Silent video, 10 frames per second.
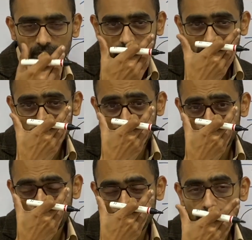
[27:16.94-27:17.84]
because the
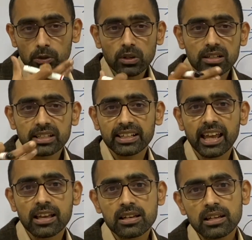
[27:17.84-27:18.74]
people who are
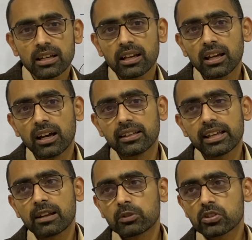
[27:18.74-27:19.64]
sitting, they
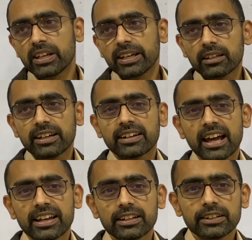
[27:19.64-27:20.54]
are mostly
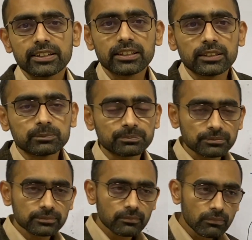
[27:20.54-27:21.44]
retired
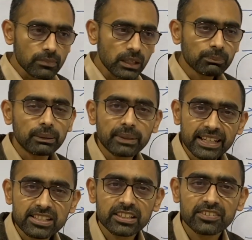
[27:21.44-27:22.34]
public
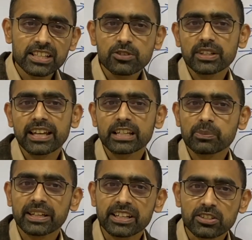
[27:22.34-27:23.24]
servants with an
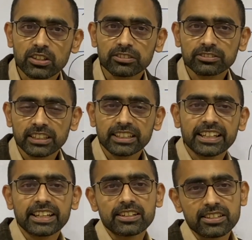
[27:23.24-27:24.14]
experience of 30
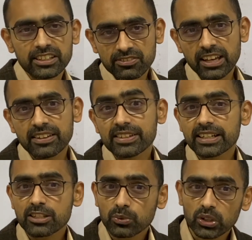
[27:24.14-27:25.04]
years, 35
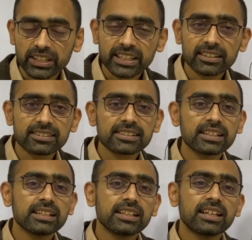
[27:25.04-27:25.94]
years, 40 years,
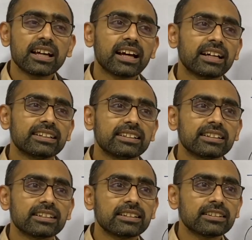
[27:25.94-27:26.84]
and
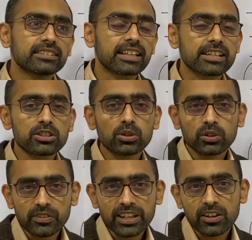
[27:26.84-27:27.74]
there is no
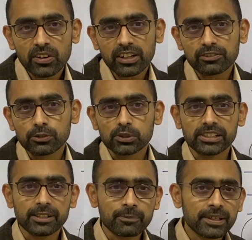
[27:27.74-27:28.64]
way you're gonna fool
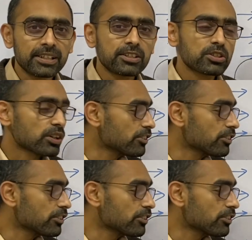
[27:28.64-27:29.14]
them. So